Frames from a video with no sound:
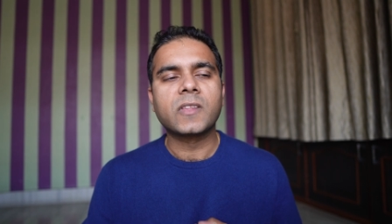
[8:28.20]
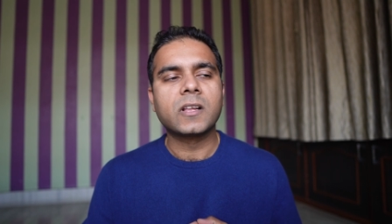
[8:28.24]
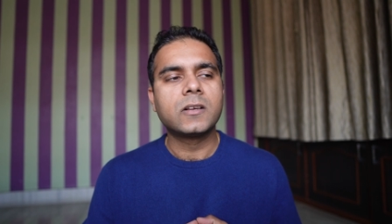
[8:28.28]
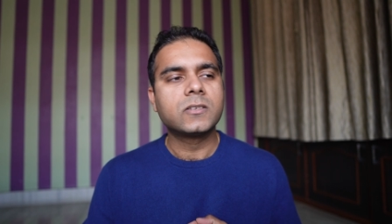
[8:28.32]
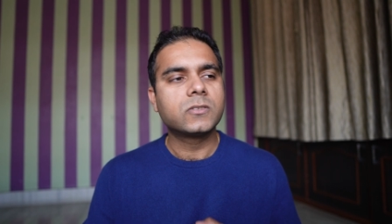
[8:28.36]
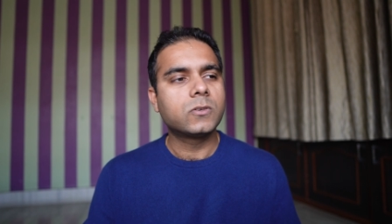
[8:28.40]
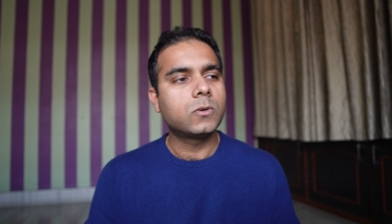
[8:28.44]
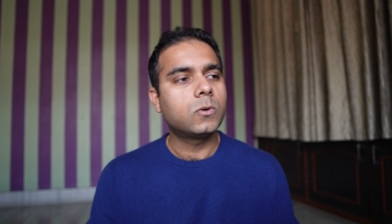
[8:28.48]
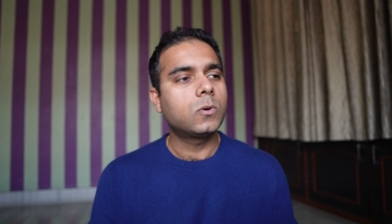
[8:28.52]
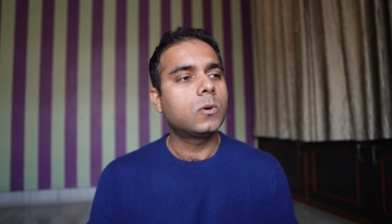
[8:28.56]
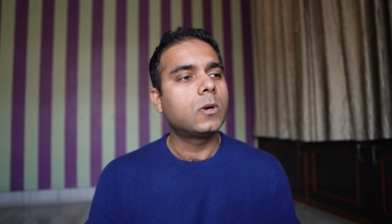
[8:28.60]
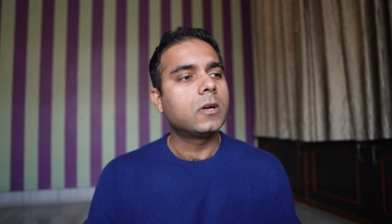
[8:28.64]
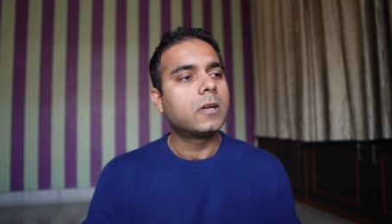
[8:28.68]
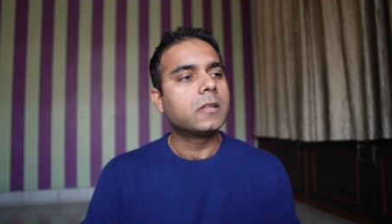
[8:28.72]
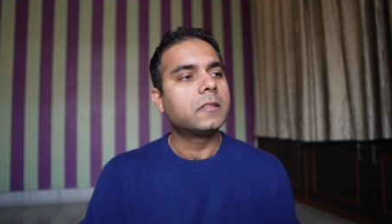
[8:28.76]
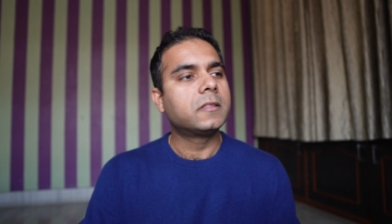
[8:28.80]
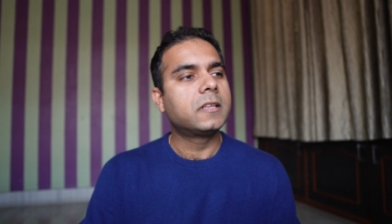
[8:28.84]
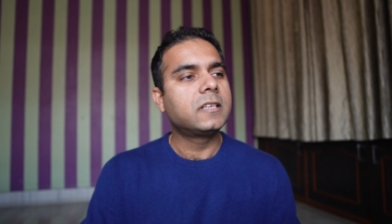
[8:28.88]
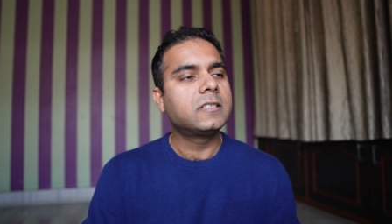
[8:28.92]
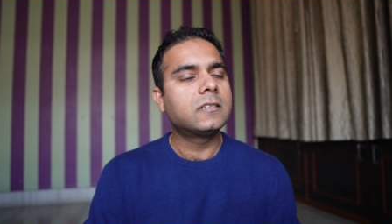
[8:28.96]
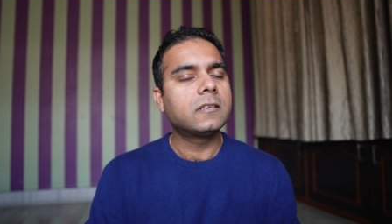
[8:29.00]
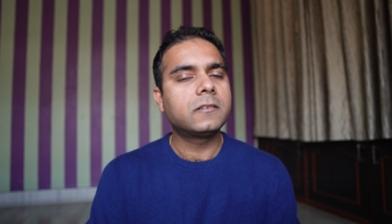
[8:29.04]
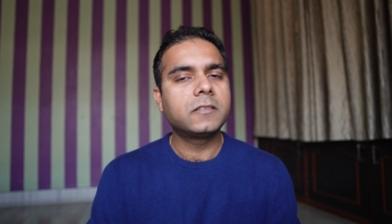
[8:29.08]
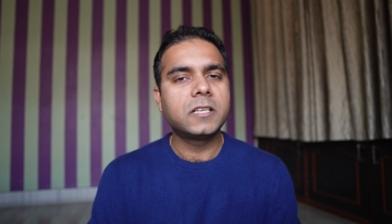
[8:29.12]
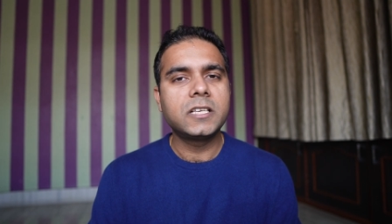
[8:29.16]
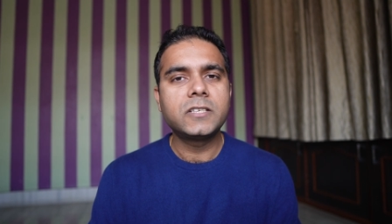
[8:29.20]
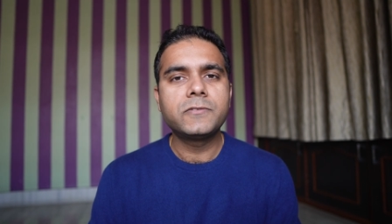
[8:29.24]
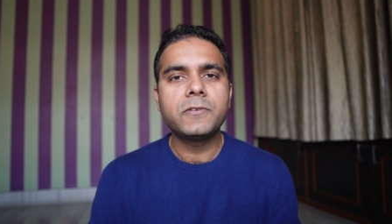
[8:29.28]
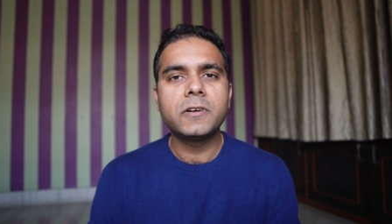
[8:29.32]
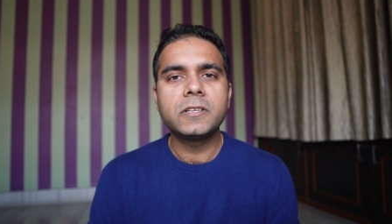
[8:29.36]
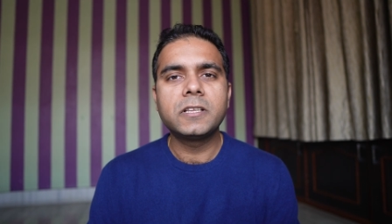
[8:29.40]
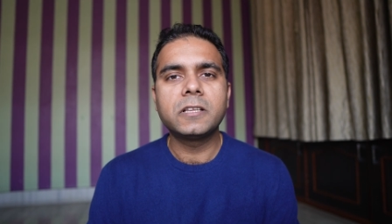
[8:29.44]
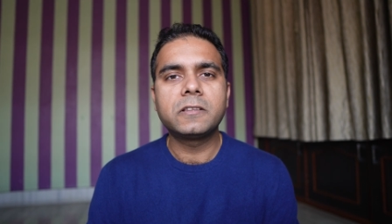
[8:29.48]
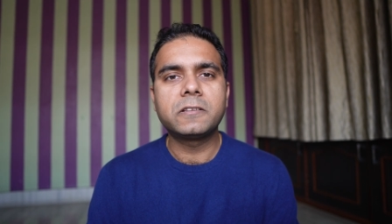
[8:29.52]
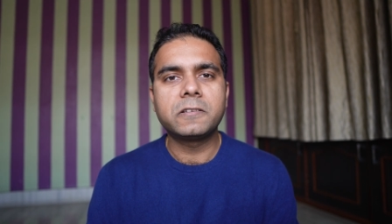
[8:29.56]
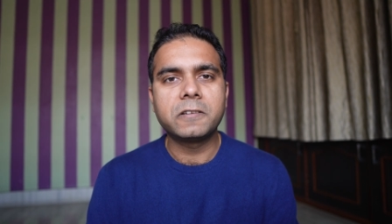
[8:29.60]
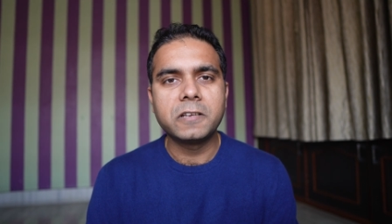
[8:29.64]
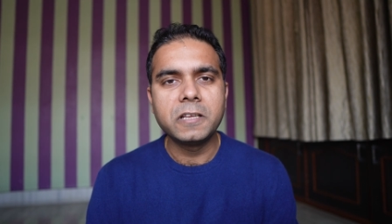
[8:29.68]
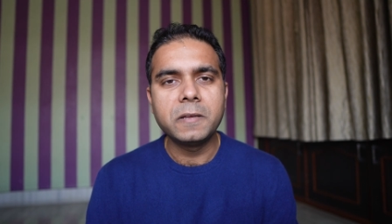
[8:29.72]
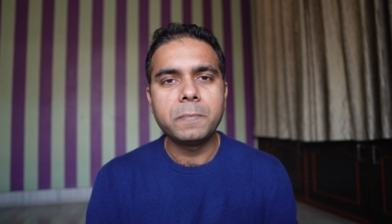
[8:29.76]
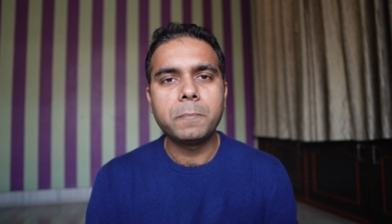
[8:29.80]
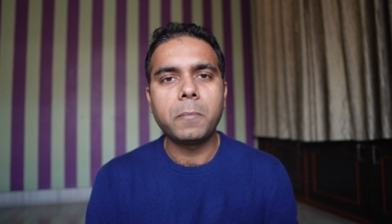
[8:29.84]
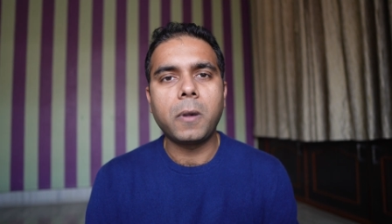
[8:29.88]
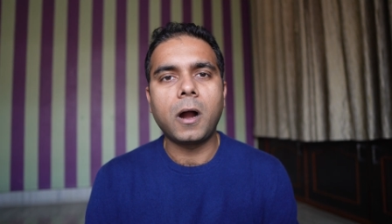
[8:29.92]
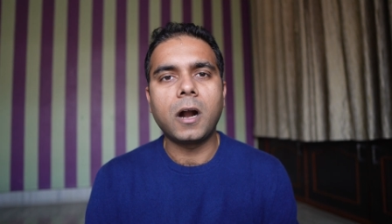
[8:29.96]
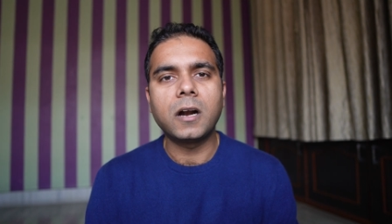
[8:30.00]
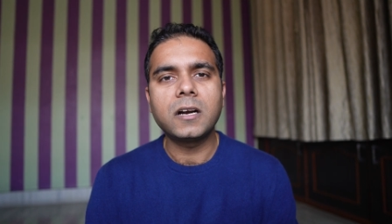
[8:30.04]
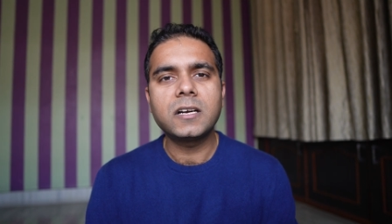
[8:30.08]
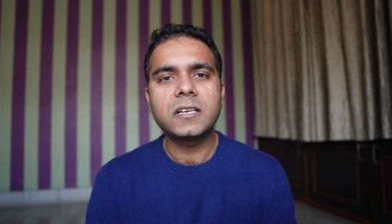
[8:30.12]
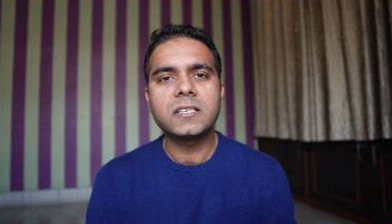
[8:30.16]
So these were the 3
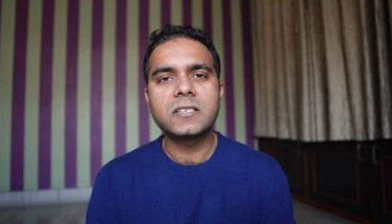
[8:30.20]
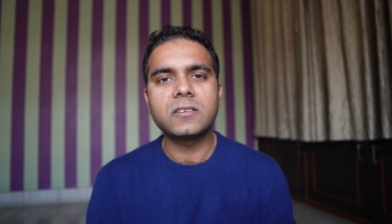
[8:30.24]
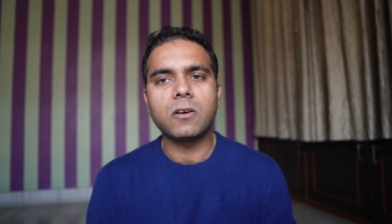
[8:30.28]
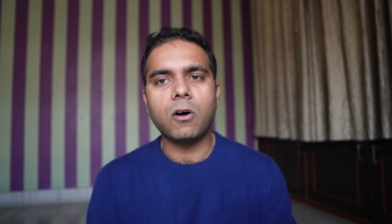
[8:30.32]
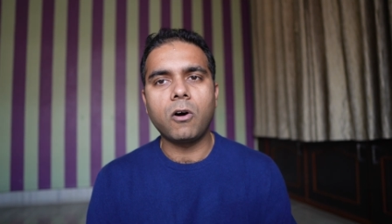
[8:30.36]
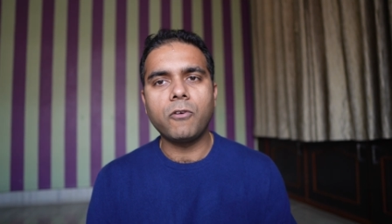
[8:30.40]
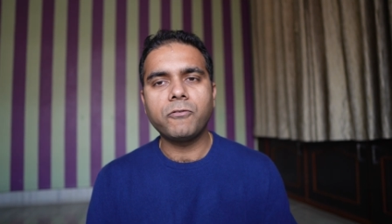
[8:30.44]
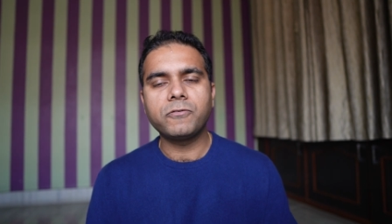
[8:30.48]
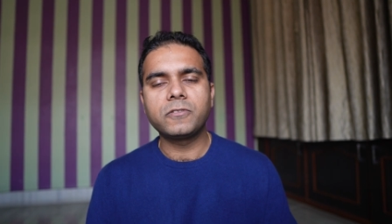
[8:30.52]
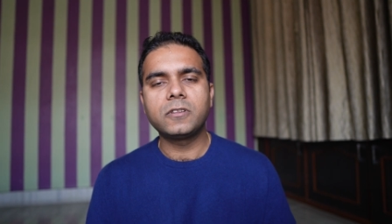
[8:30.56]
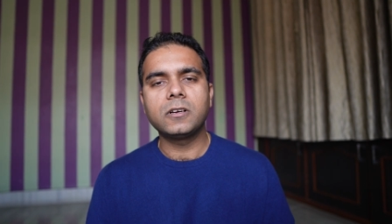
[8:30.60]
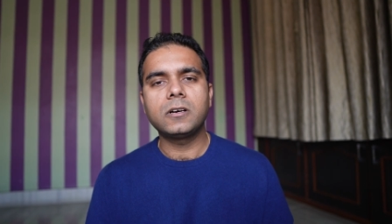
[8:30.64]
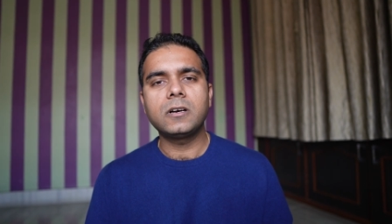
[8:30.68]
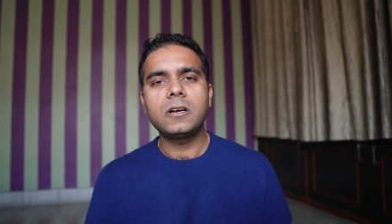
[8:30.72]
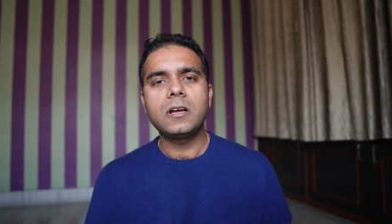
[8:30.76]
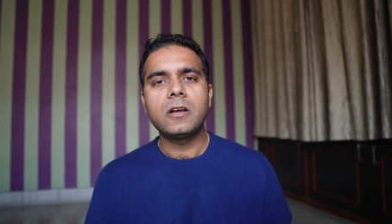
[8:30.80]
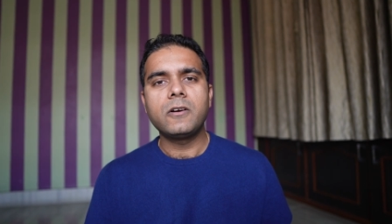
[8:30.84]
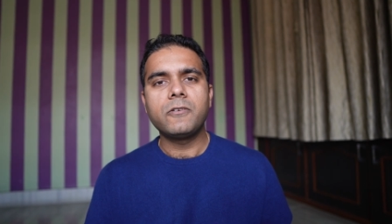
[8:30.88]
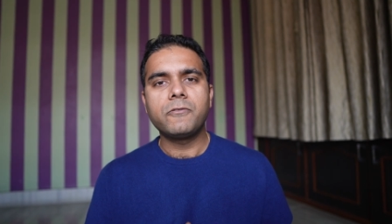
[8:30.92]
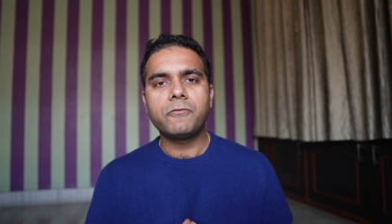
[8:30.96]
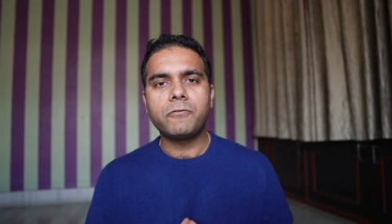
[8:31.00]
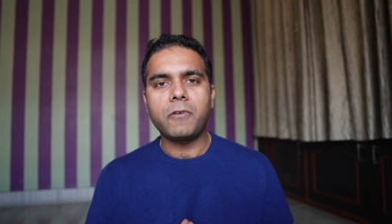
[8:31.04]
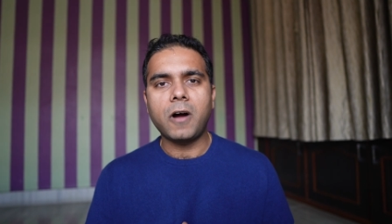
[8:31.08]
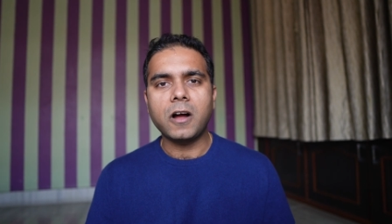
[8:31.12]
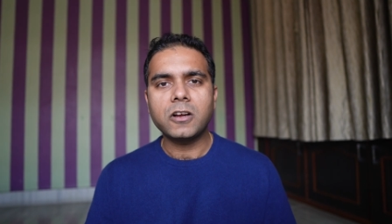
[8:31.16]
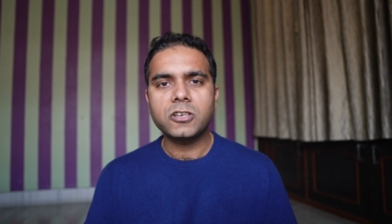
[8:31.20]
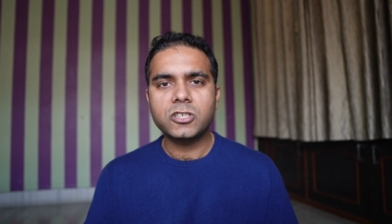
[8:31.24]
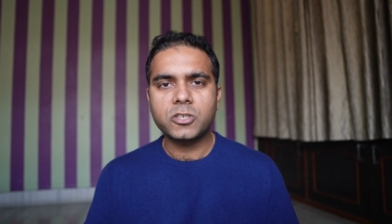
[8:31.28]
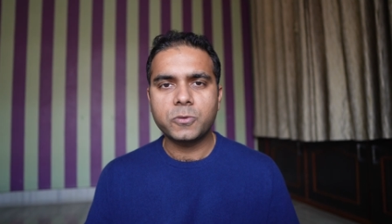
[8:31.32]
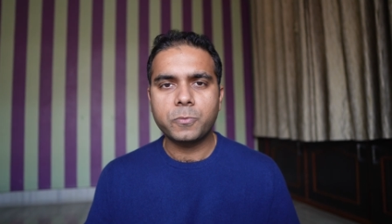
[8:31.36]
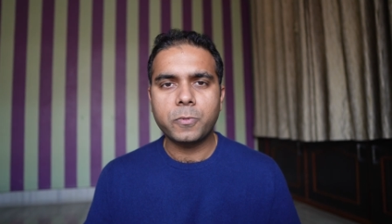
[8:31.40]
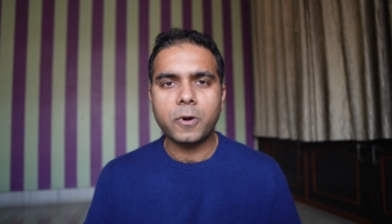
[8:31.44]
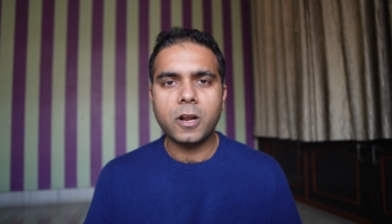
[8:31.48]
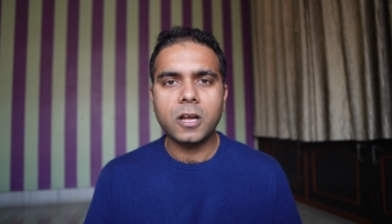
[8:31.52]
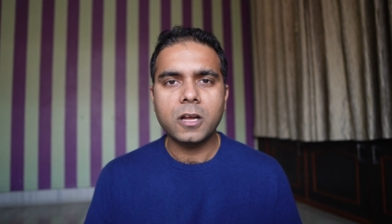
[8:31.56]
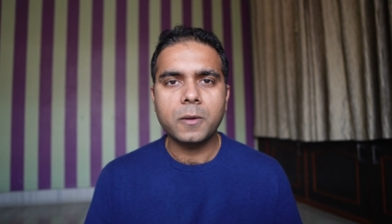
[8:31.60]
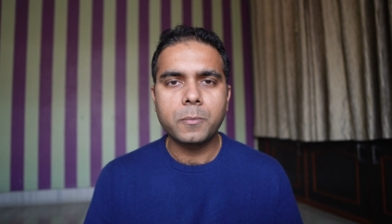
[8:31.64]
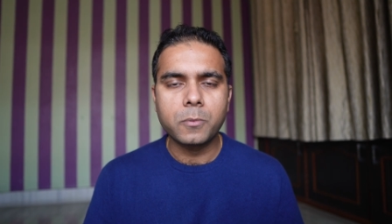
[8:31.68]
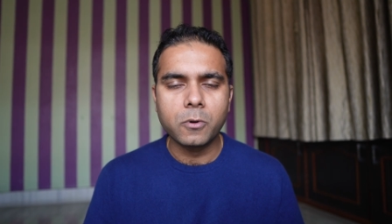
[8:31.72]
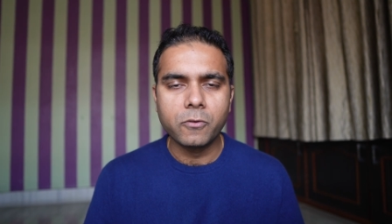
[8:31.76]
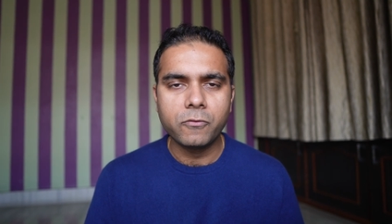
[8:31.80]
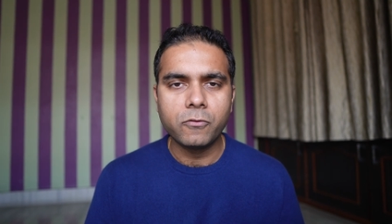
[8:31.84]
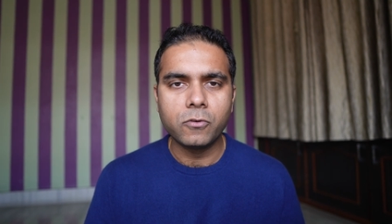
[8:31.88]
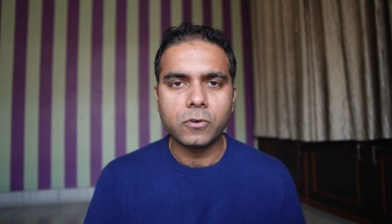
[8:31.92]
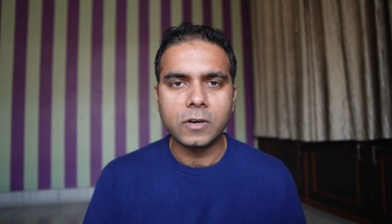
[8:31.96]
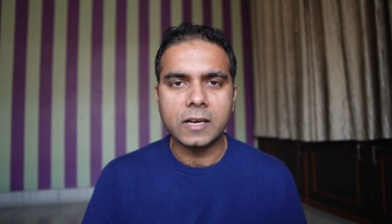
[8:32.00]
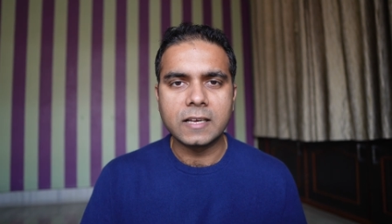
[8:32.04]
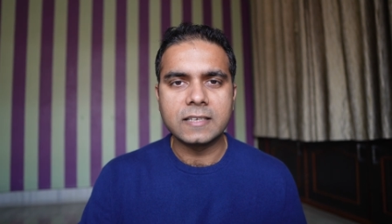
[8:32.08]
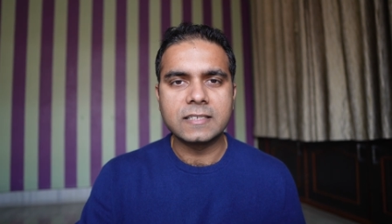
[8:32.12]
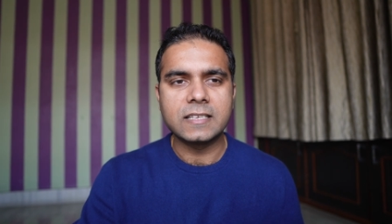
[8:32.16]
parts of the
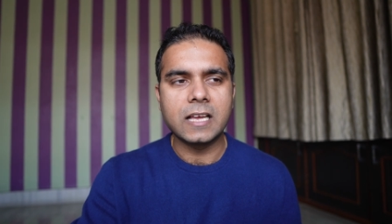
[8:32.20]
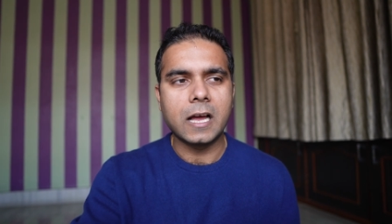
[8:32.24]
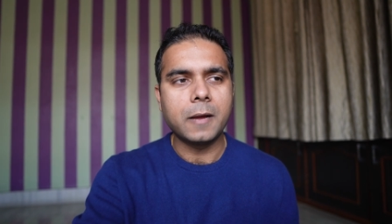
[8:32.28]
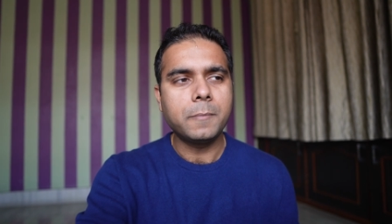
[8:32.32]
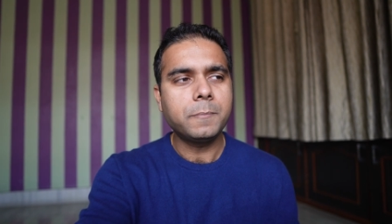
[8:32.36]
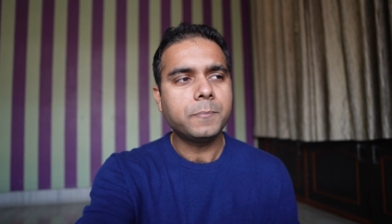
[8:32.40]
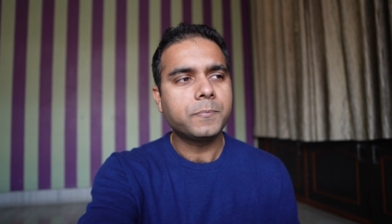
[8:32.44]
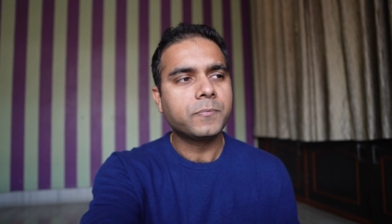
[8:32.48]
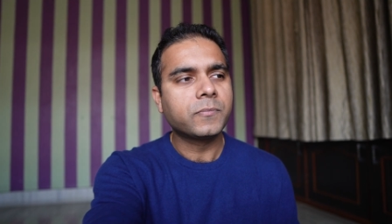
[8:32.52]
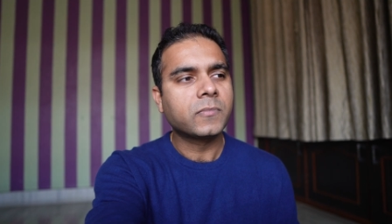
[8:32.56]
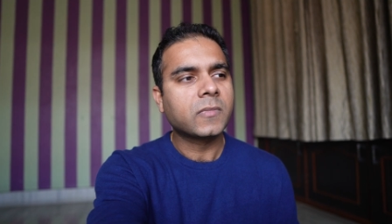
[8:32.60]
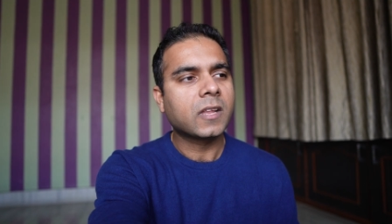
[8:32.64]
Fachsprachprüfung exam: